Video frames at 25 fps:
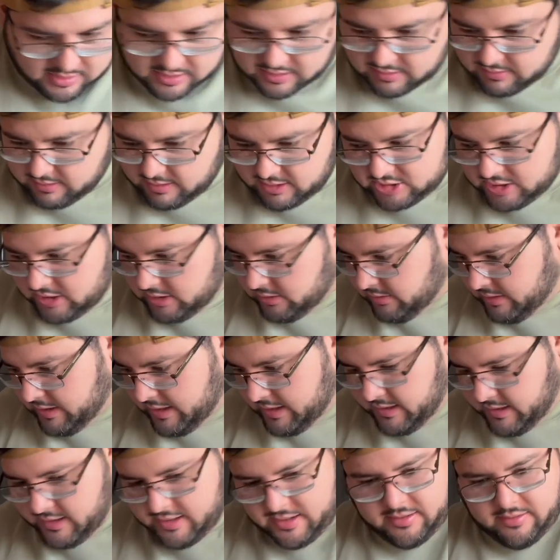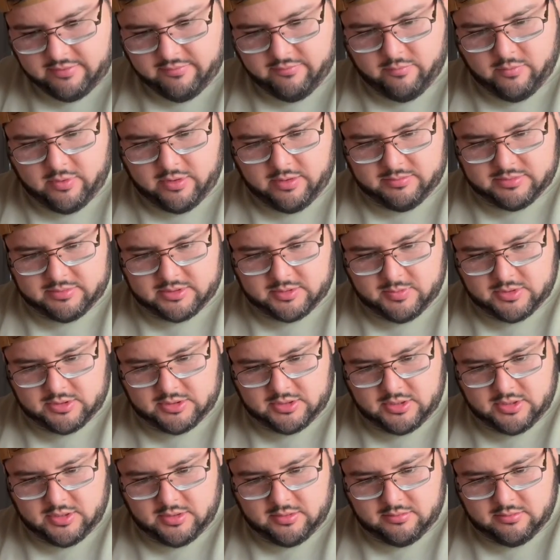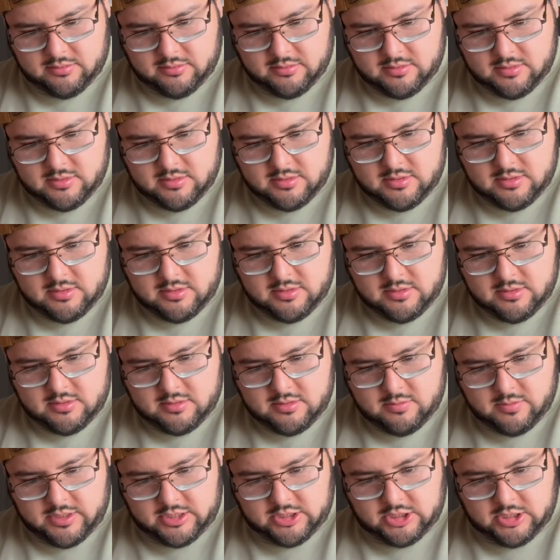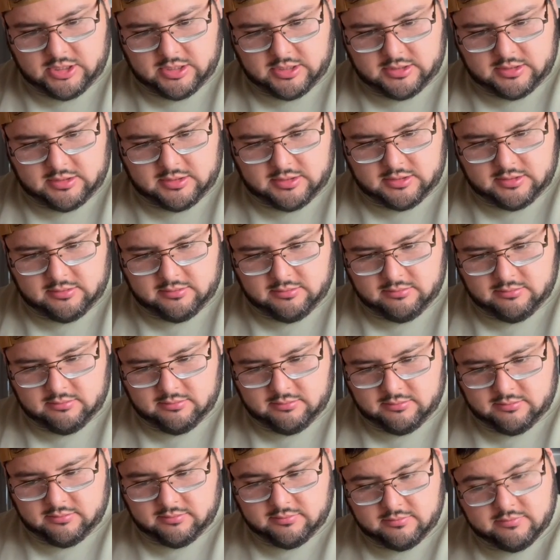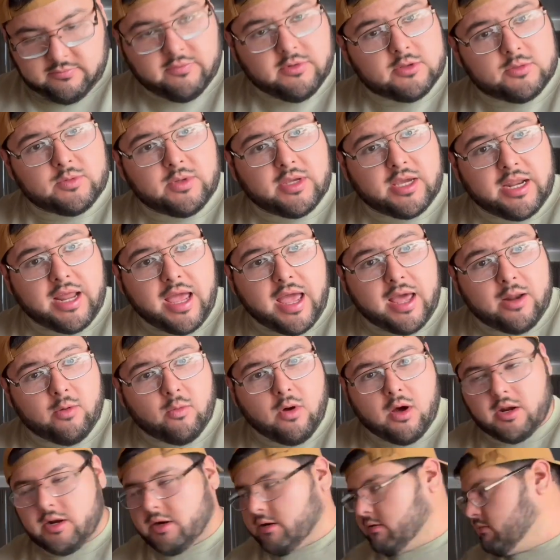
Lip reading: a general idea of what I'm supposed to do, which is, first we gotta add water.